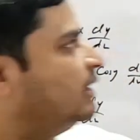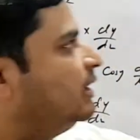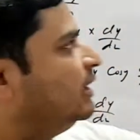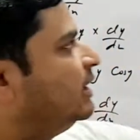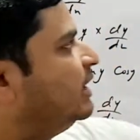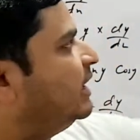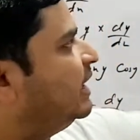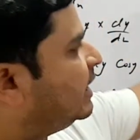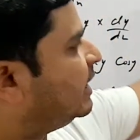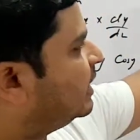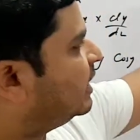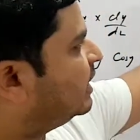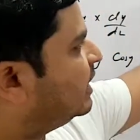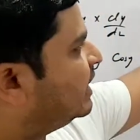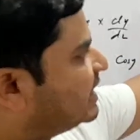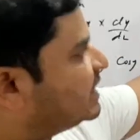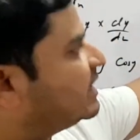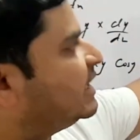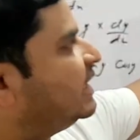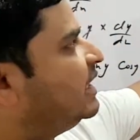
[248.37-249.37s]
It is
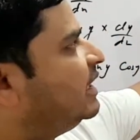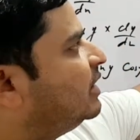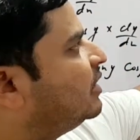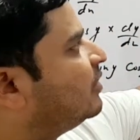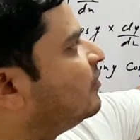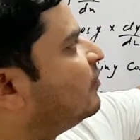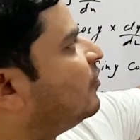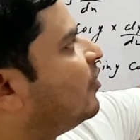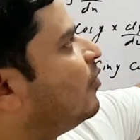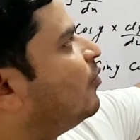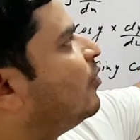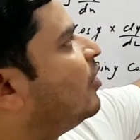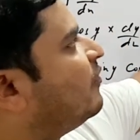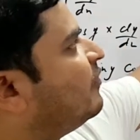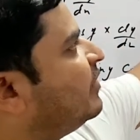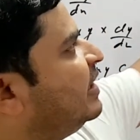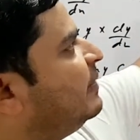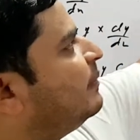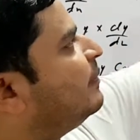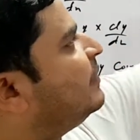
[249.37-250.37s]
in the form of
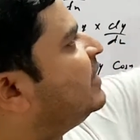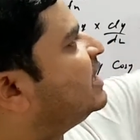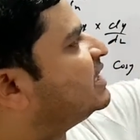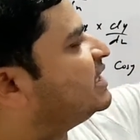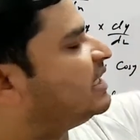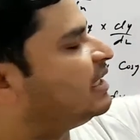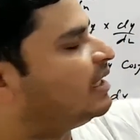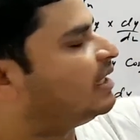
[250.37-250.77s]
implicit.